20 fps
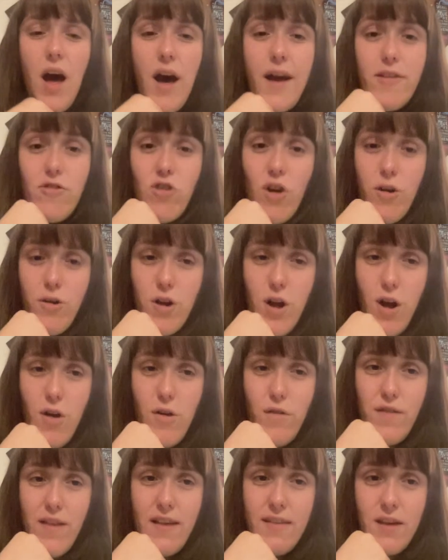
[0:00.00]
I don't know
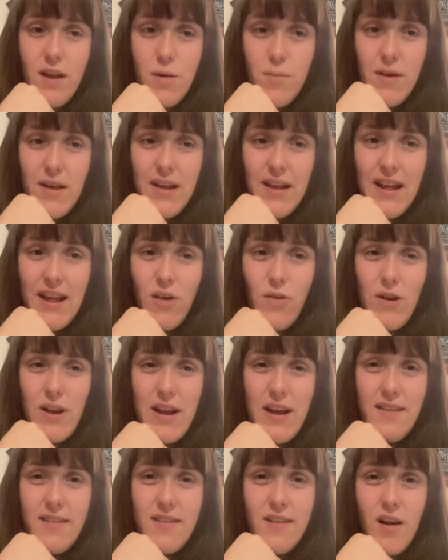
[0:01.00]
if there's going to be a
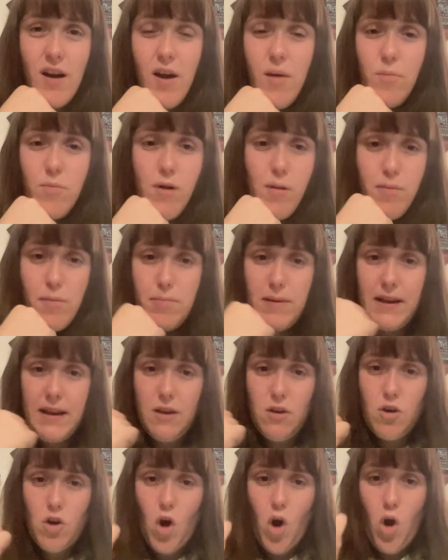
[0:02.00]
Q&A tonight. Probably
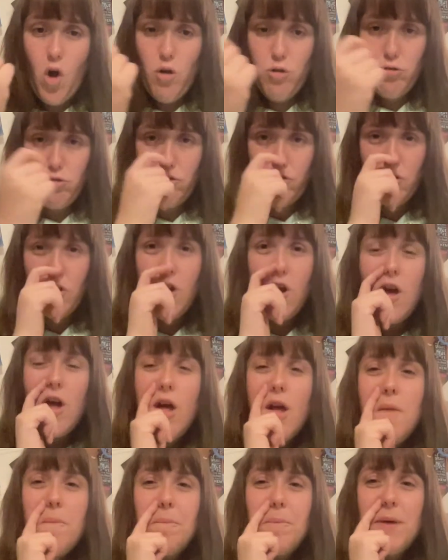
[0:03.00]
not.
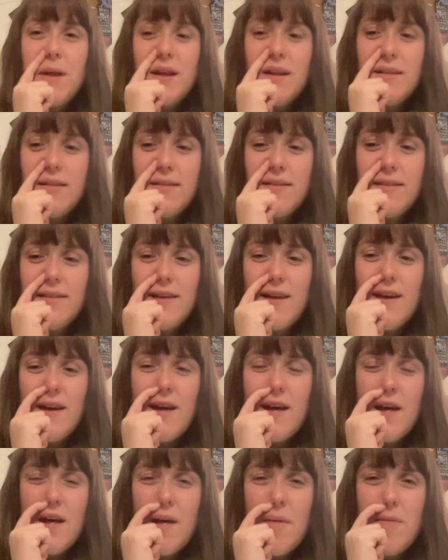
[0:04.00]
But
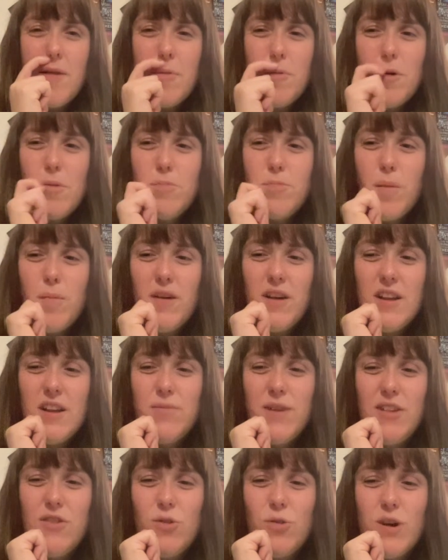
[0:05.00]
um, we're probably going to
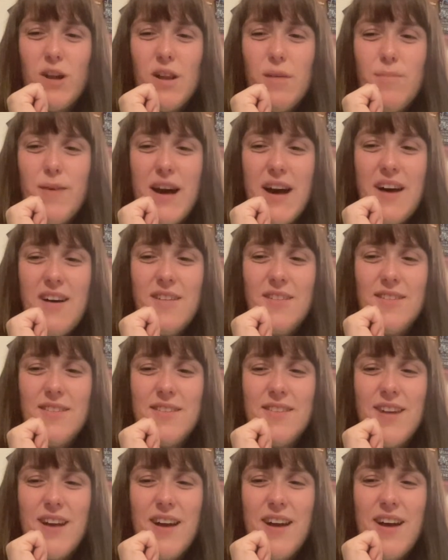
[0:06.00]
be talking about
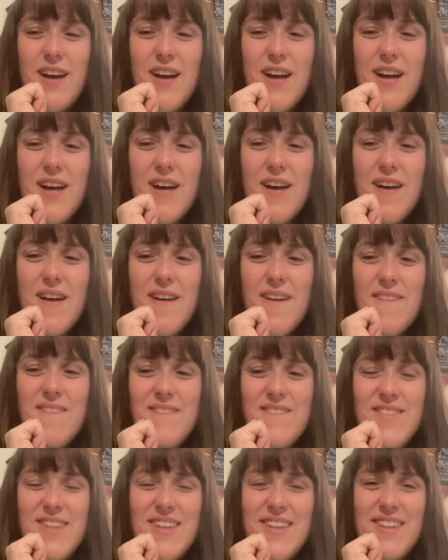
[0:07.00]

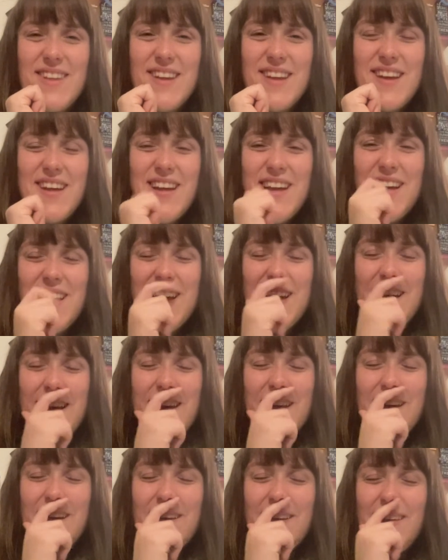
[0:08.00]
um,
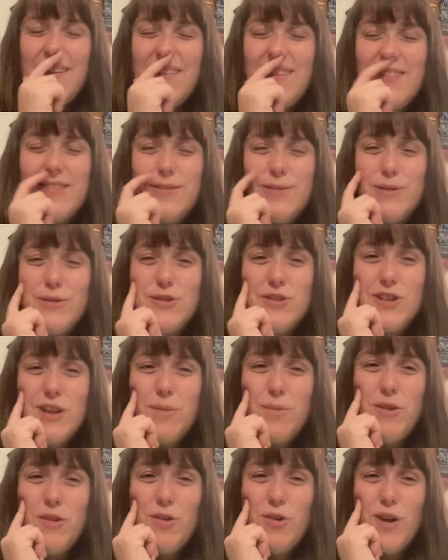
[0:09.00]
uh, we're just
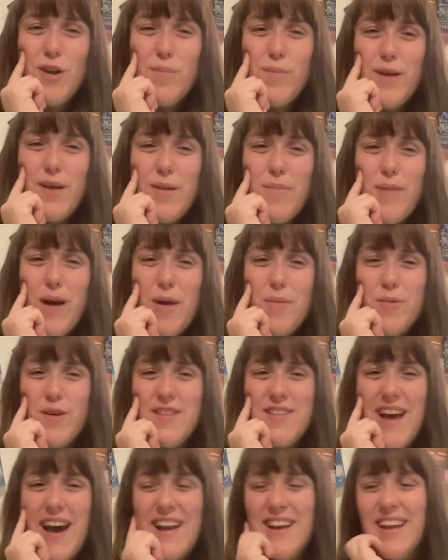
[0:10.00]
going to be talking a bit about
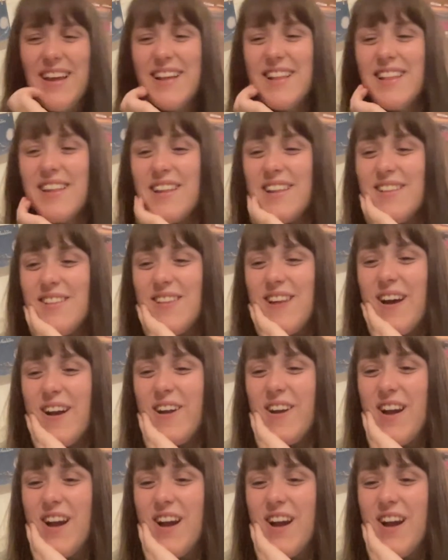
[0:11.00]
Britannica, though.